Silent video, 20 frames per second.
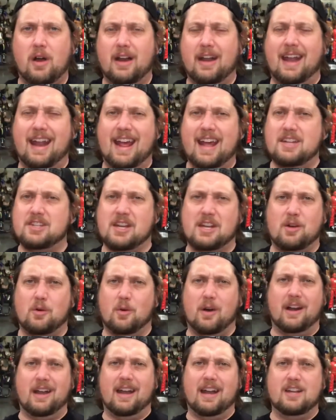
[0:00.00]
an Edge, I don't
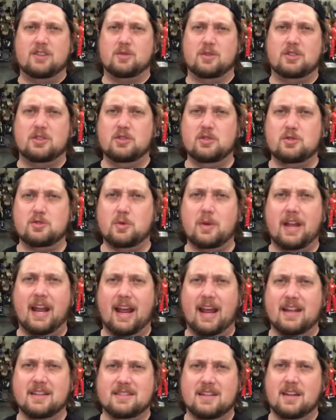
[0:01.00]
want an Edge with two sweet
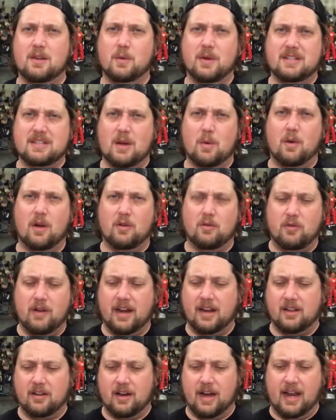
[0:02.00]
hands, anyways. I want
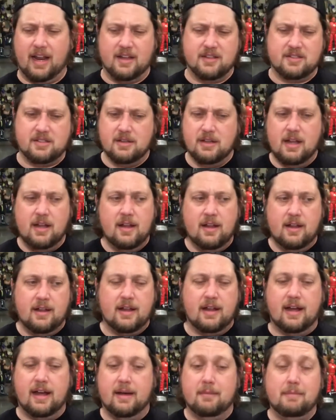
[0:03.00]
regular hands.
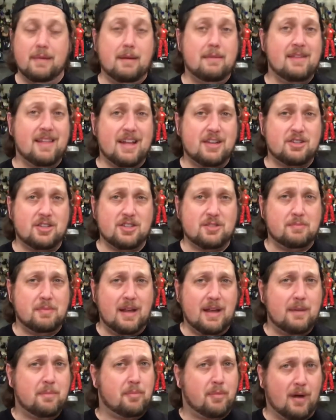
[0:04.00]
Uh, maybe that's just
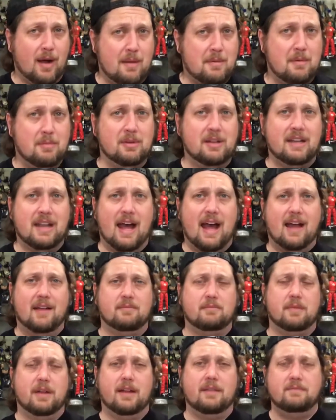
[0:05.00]
me. Probably not.
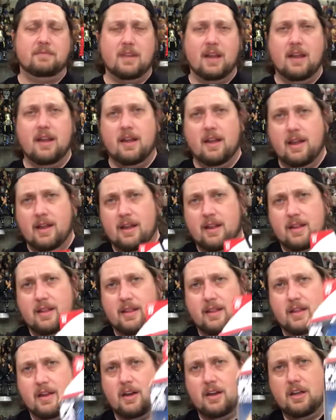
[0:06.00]
But
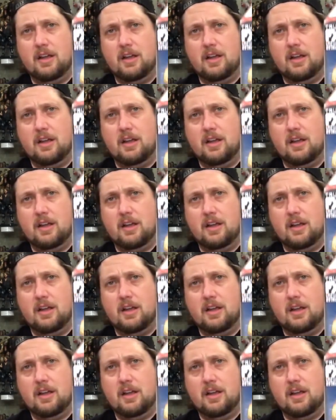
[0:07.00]
there you